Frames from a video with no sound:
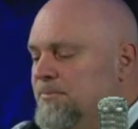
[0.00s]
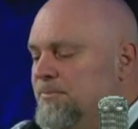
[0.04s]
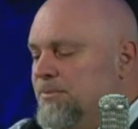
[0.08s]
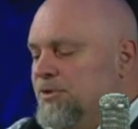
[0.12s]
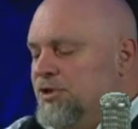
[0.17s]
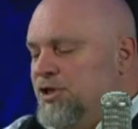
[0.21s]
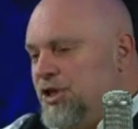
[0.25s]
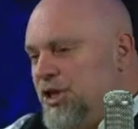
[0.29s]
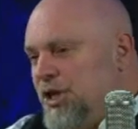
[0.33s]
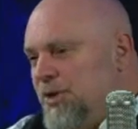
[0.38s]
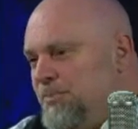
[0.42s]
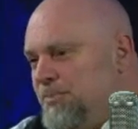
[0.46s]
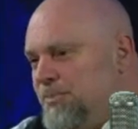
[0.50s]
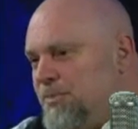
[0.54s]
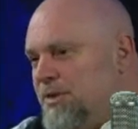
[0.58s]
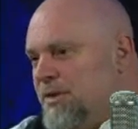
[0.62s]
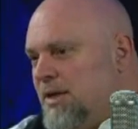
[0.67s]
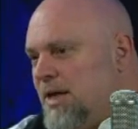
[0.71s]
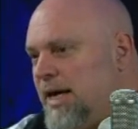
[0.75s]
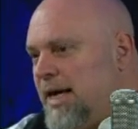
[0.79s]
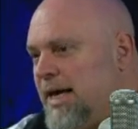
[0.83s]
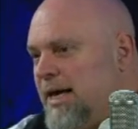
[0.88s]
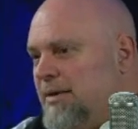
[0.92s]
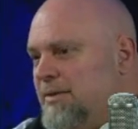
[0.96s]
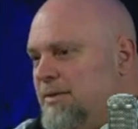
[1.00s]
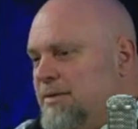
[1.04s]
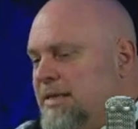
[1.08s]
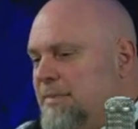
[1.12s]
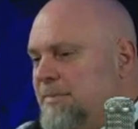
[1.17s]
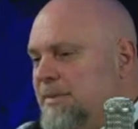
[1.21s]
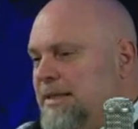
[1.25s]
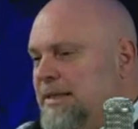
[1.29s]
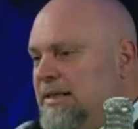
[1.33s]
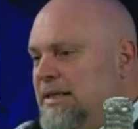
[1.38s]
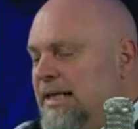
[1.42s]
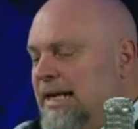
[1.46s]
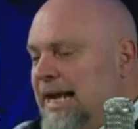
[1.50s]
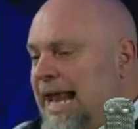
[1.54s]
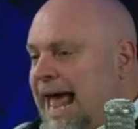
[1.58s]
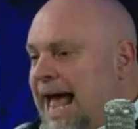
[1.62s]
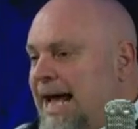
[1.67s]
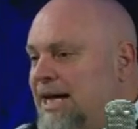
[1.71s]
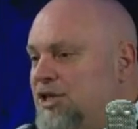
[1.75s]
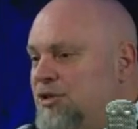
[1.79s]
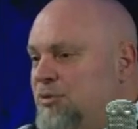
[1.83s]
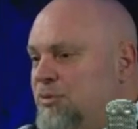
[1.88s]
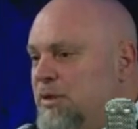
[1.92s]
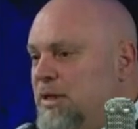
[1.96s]
Do you know, uh, somebody did an
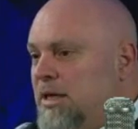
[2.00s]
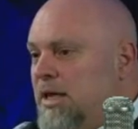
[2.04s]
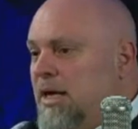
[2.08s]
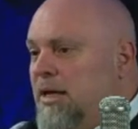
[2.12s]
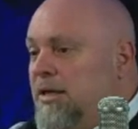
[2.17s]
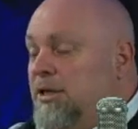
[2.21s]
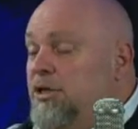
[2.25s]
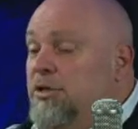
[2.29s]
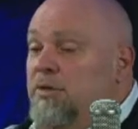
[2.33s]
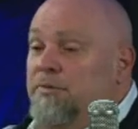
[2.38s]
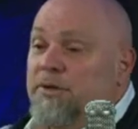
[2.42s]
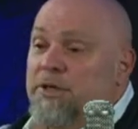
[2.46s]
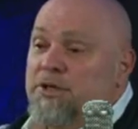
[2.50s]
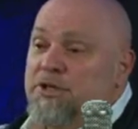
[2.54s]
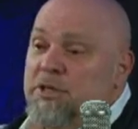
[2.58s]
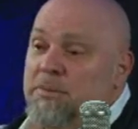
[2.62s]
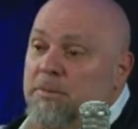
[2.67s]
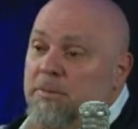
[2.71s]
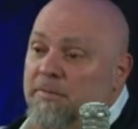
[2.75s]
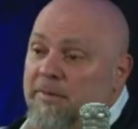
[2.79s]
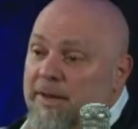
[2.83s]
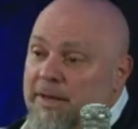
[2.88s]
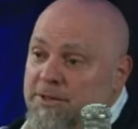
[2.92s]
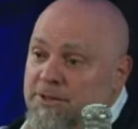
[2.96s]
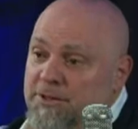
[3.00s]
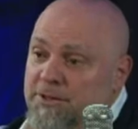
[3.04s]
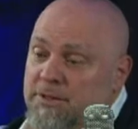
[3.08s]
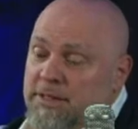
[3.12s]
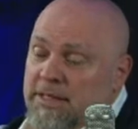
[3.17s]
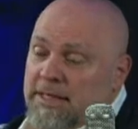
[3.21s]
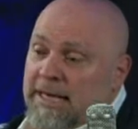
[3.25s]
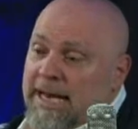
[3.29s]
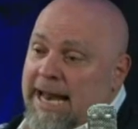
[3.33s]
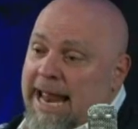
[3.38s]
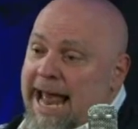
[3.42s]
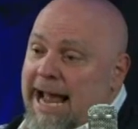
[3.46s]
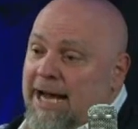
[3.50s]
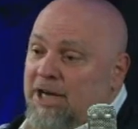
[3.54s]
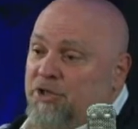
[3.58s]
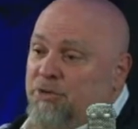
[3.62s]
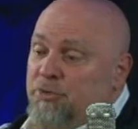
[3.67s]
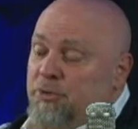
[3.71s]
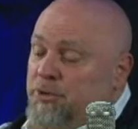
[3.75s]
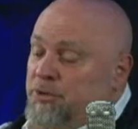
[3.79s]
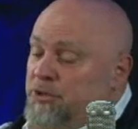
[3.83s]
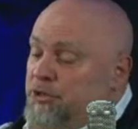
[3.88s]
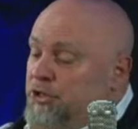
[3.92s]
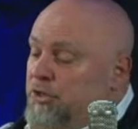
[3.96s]
actual, a university professor did an
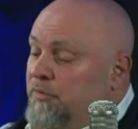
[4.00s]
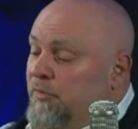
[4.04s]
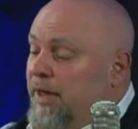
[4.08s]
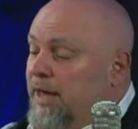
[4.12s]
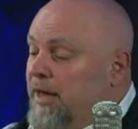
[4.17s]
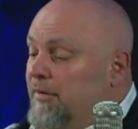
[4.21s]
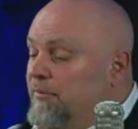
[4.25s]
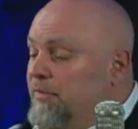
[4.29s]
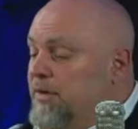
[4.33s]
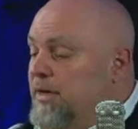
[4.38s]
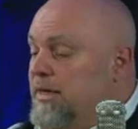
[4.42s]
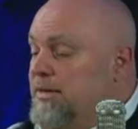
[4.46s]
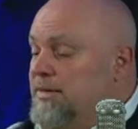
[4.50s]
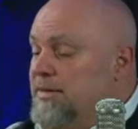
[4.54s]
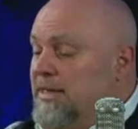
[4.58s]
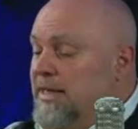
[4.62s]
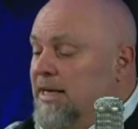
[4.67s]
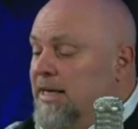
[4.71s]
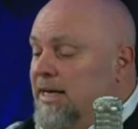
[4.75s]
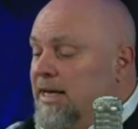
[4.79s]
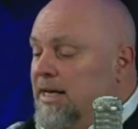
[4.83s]
actual survey of this.